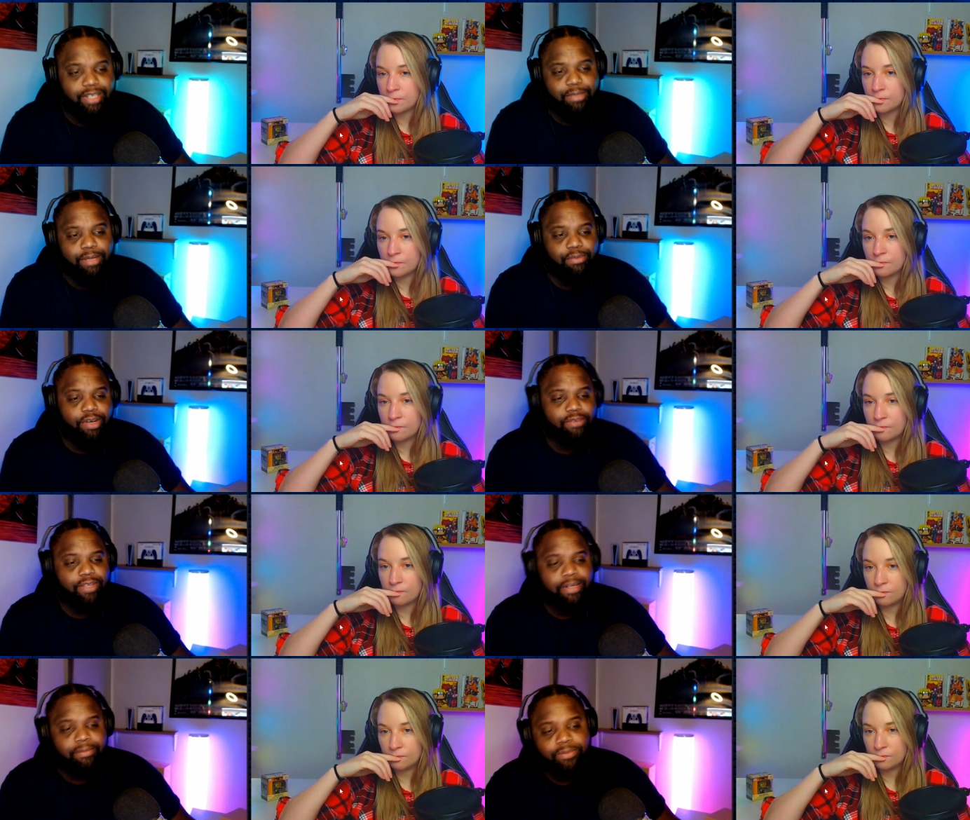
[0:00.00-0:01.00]
Speaker 1: me
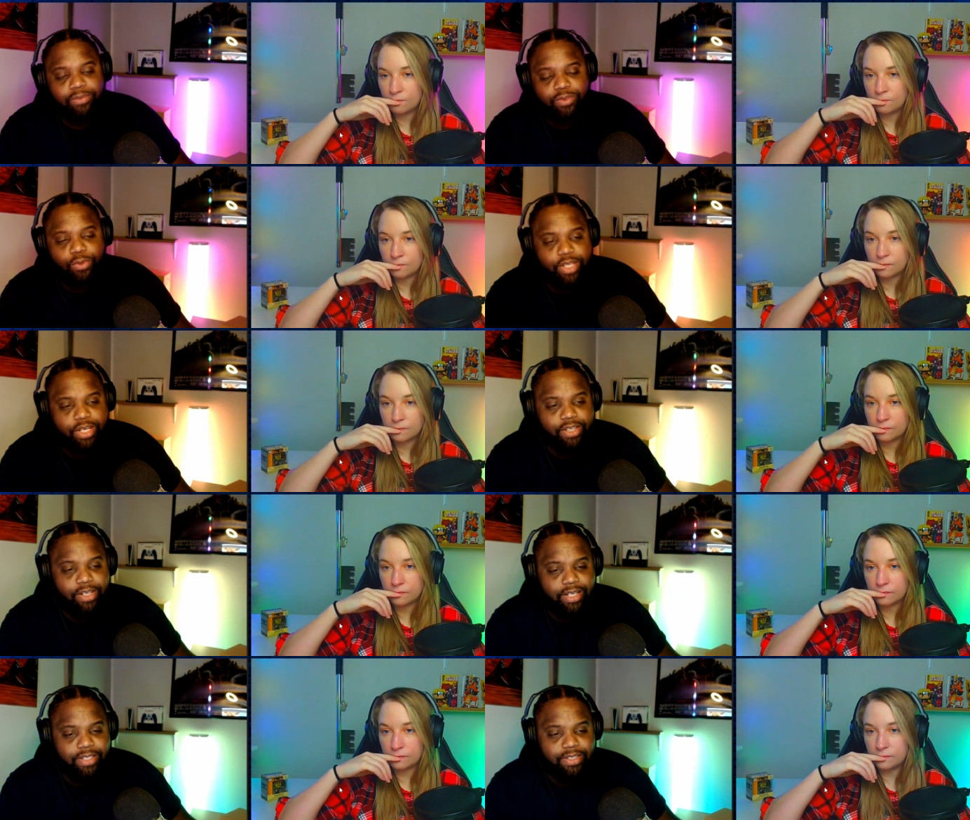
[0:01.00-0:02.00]
briefly, what are your
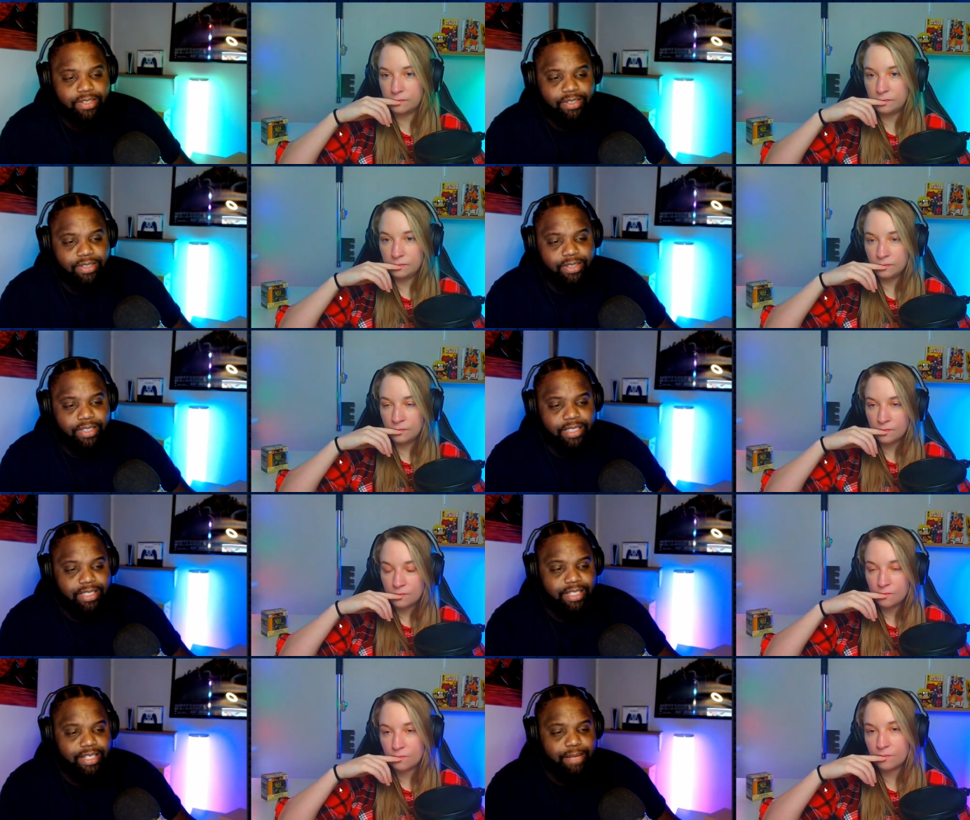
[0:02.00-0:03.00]
thoughts on uh,
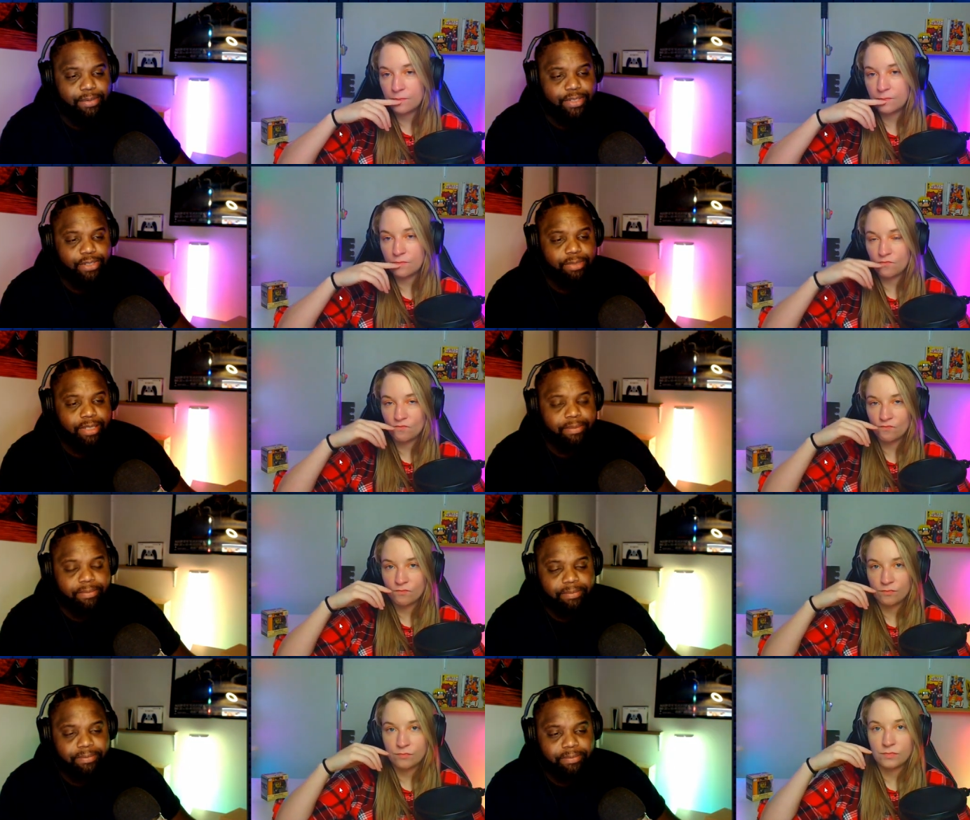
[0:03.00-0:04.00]
this episode, babe?
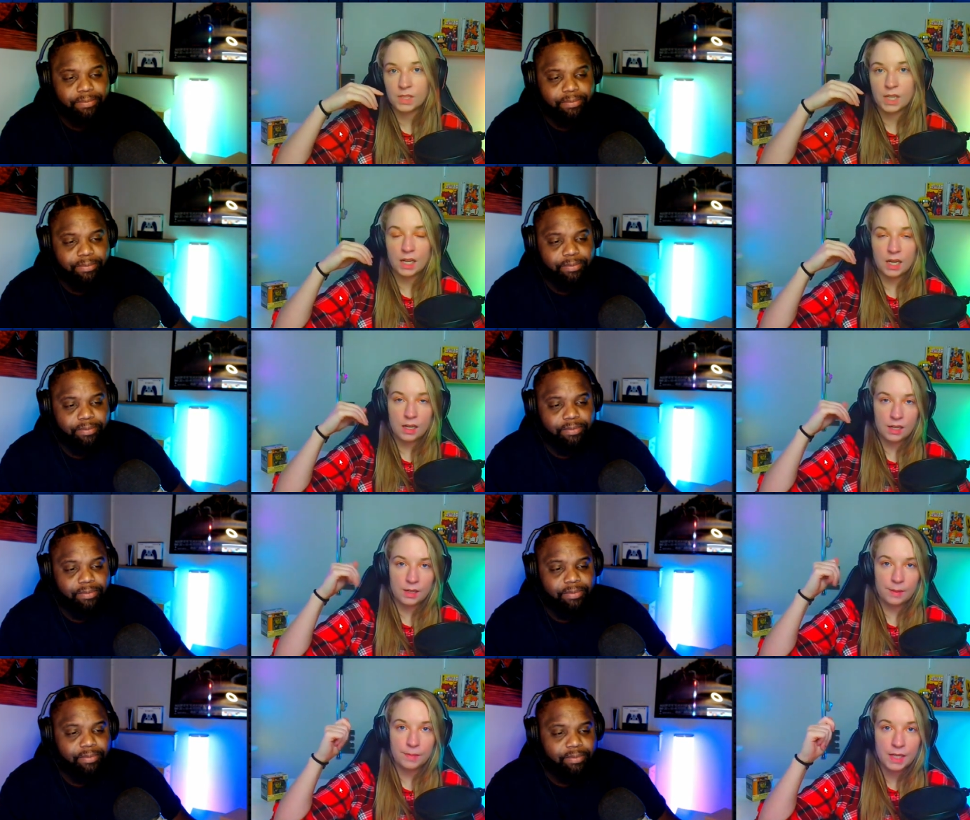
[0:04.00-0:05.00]

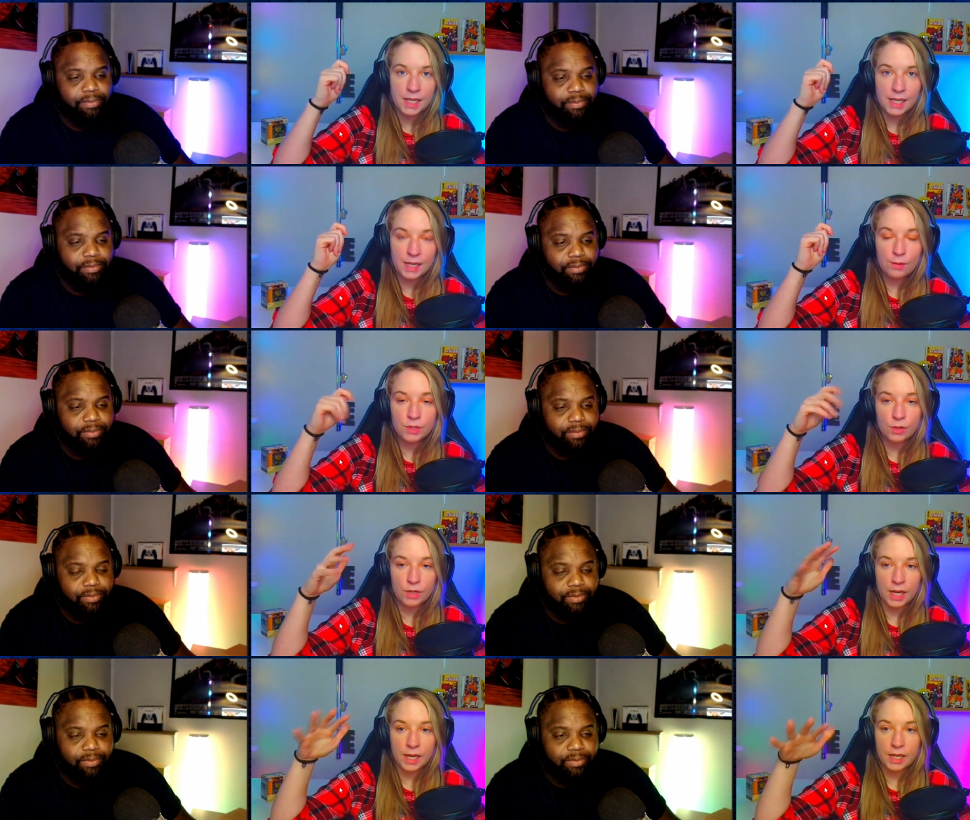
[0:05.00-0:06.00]
Speaker 2: Um, it was
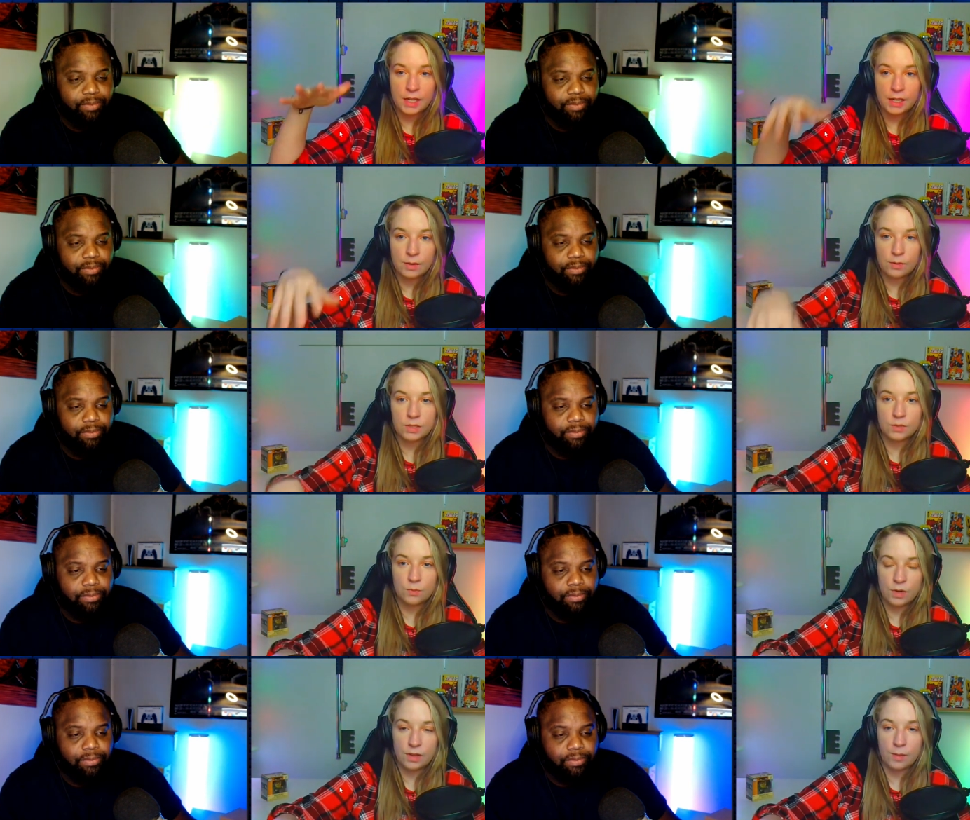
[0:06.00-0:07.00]
okay. It
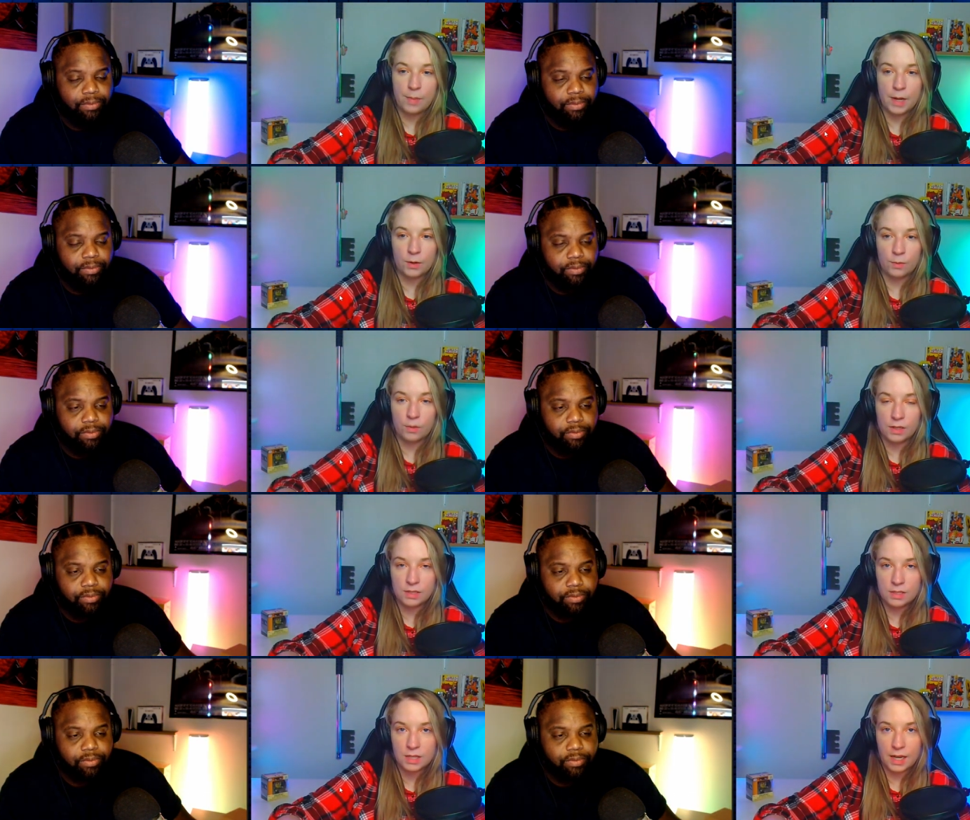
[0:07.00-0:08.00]
was one of the better
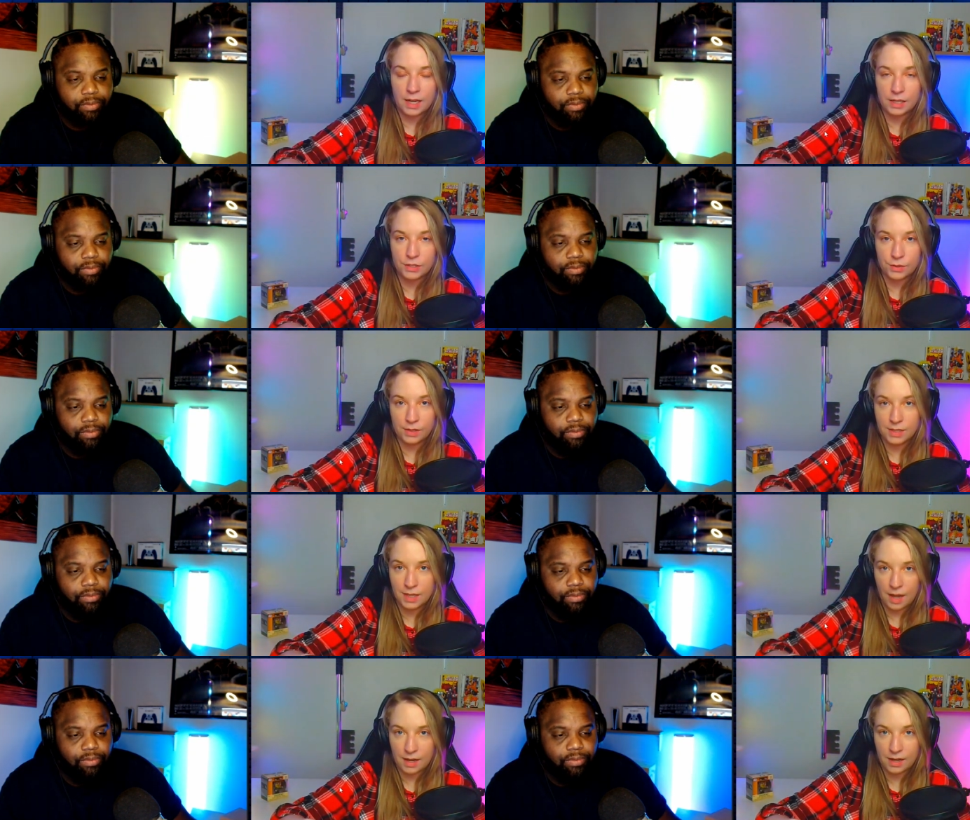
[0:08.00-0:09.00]
ones, I guess you
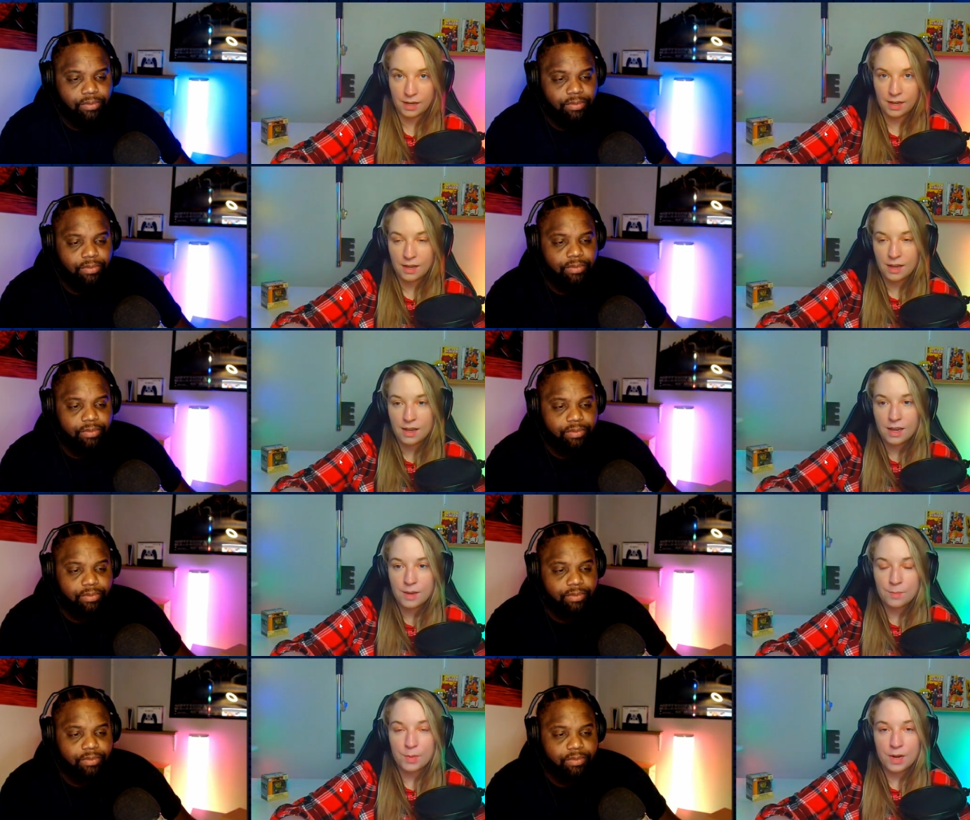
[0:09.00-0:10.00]
could say.
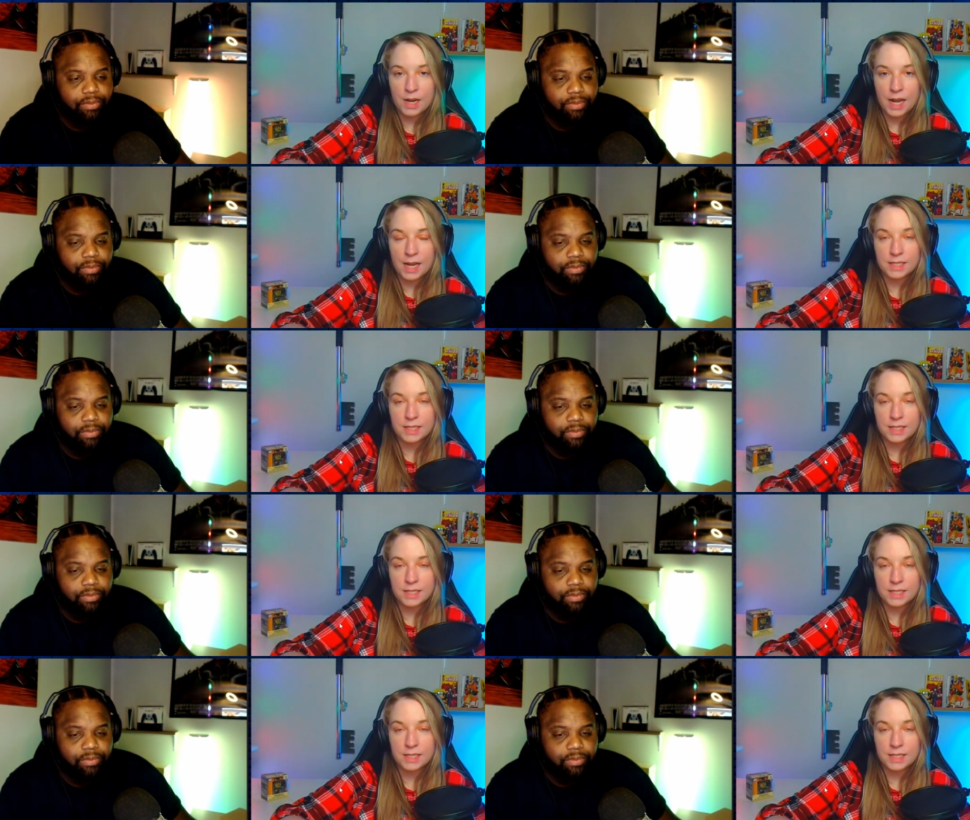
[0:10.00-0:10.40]
But I